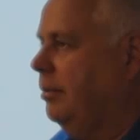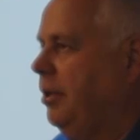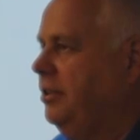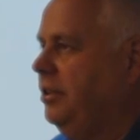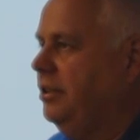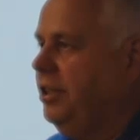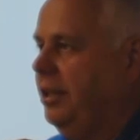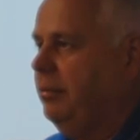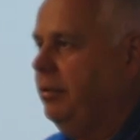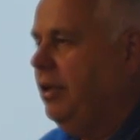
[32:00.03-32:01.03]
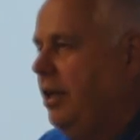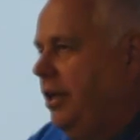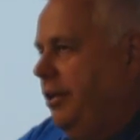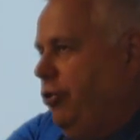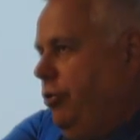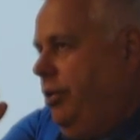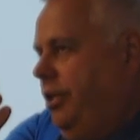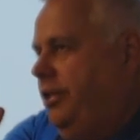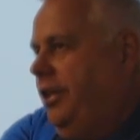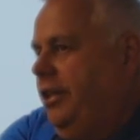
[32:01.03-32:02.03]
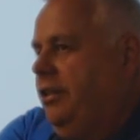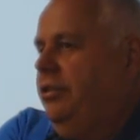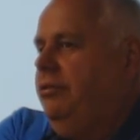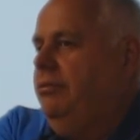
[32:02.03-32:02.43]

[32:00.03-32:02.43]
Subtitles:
combustion chamber, intake